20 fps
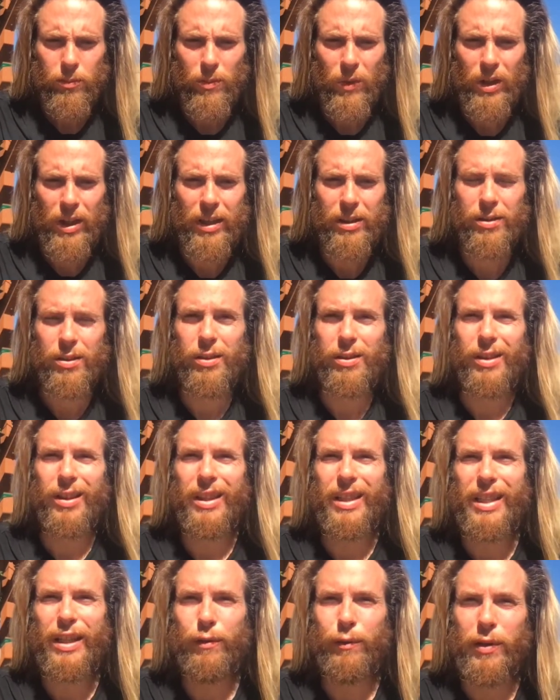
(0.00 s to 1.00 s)
it's this
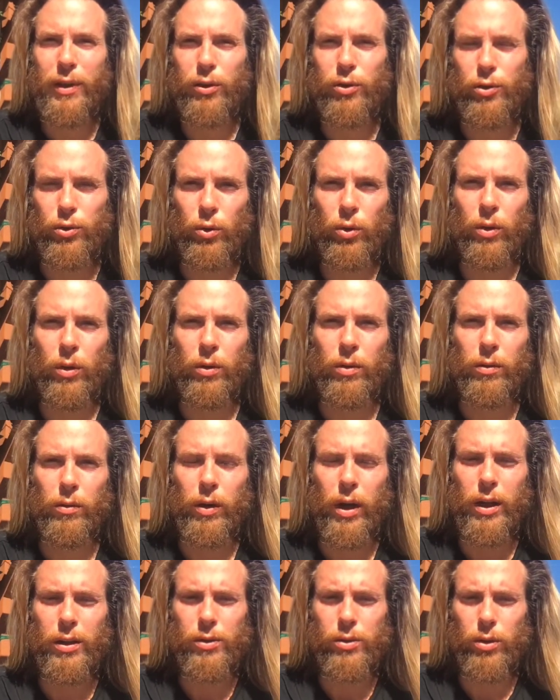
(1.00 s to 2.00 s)
living soil,
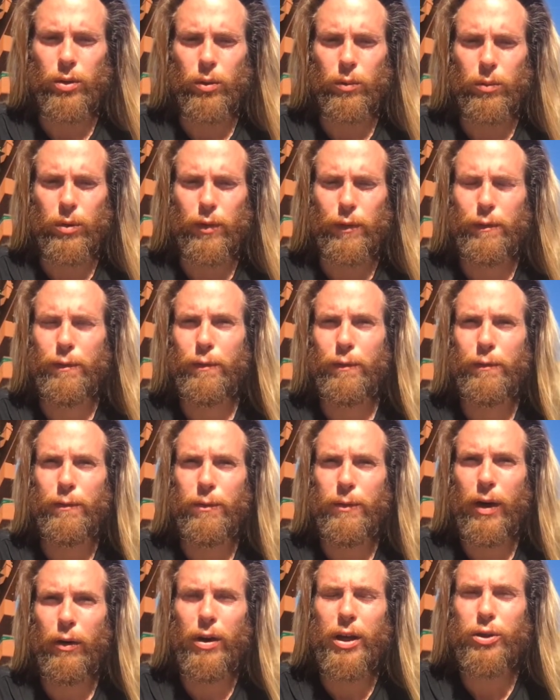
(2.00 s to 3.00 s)
right? So the
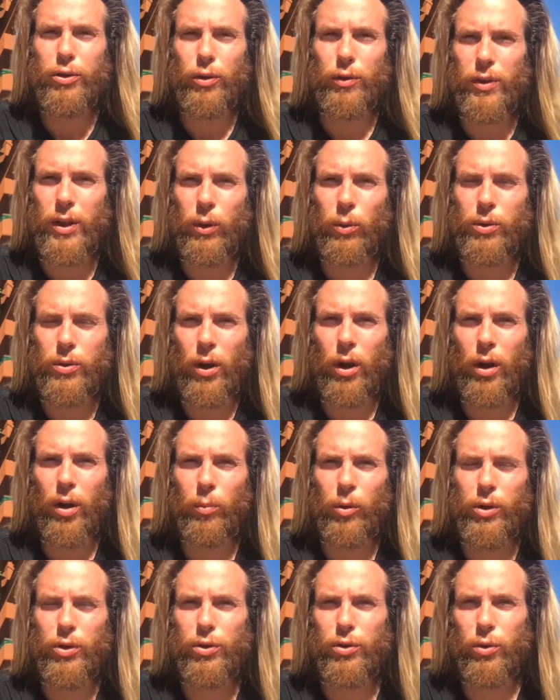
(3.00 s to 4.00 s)
foundational thing we're talking
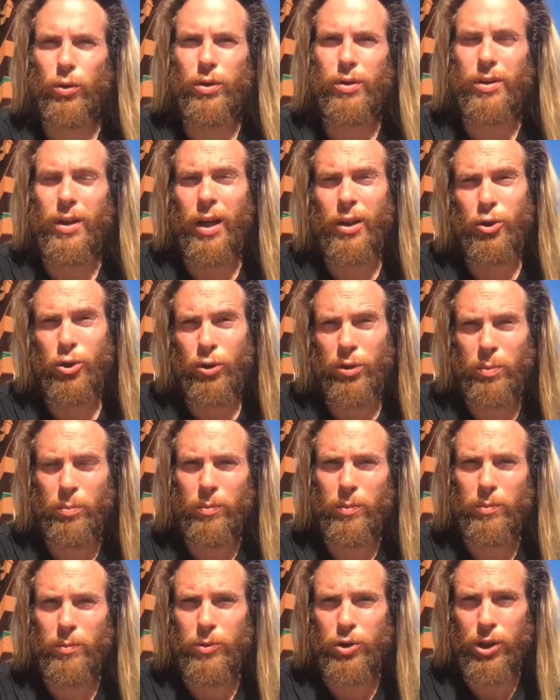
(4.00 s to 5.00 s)
about is soil is not just
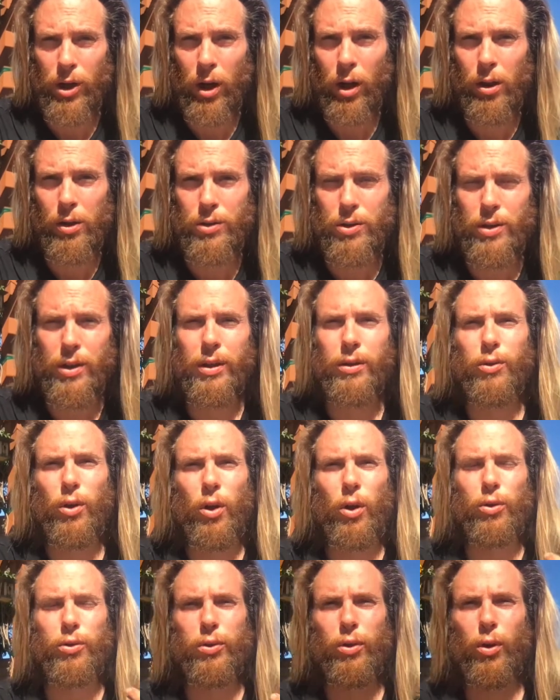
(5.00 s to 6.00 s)
geology, it's
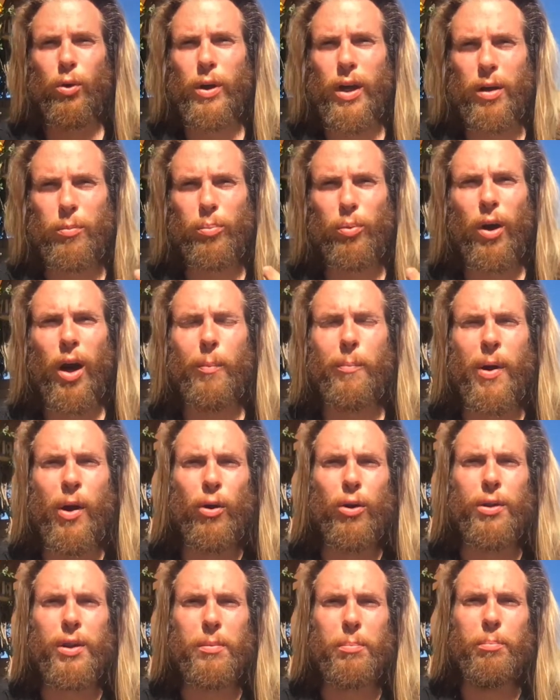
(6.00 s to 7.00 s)
also and
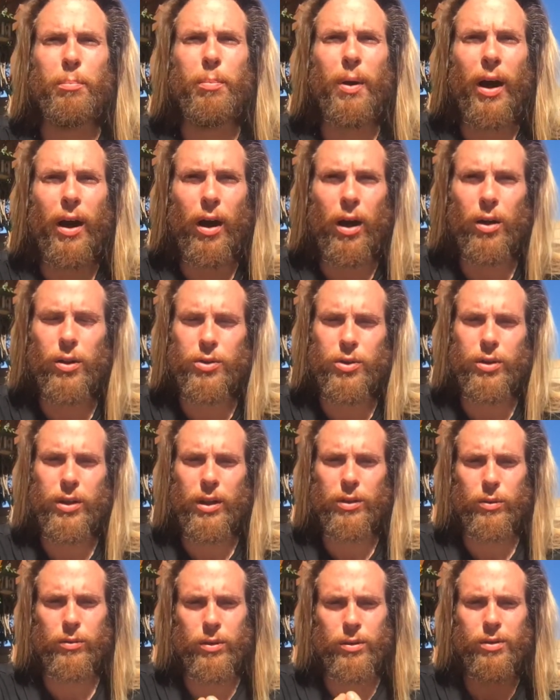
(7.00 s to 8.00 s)
primarily biology. That's
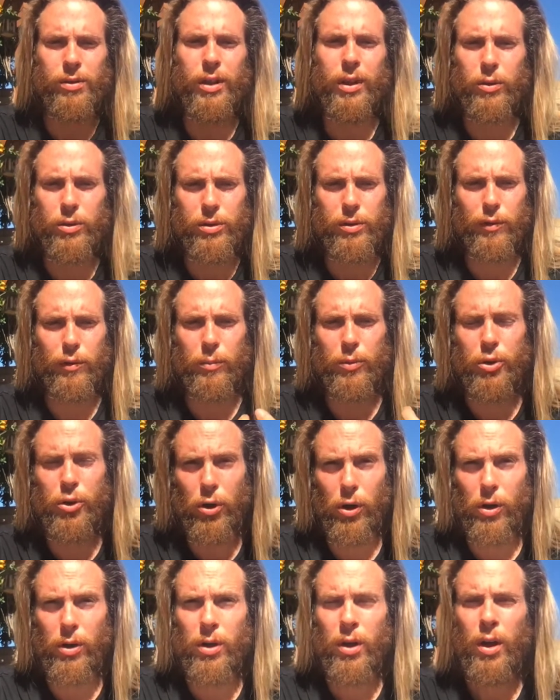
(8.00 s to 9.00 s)
what distinguishes from
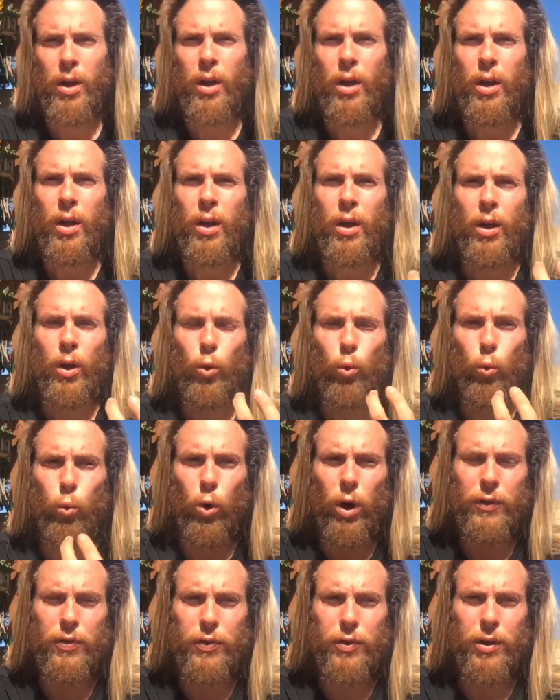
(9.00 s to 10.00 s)
dirt.
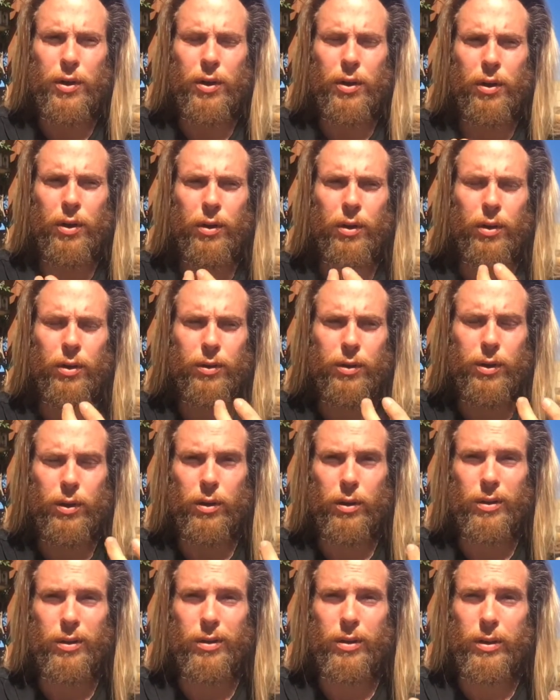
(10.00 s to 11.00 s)
What the
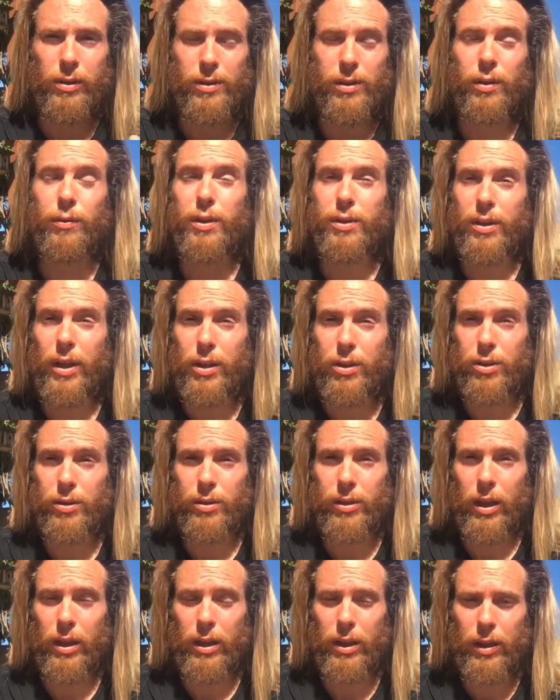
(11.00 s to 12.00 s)
civilizations
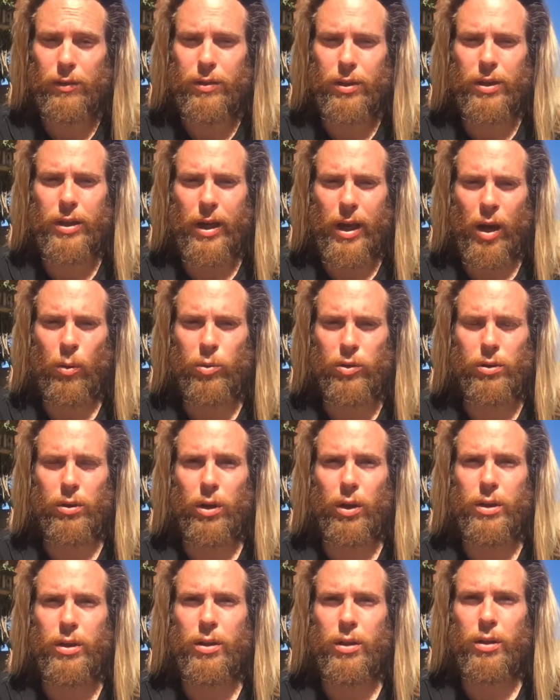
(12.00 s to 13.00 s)
that lived in the
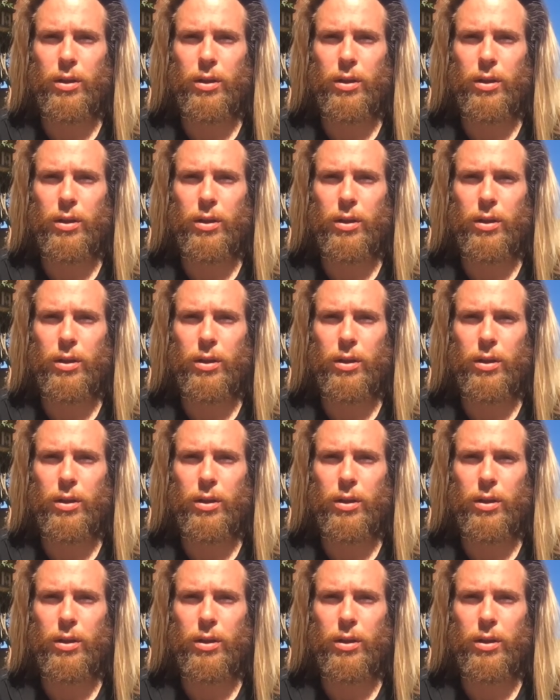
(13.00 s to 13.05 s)
Amazon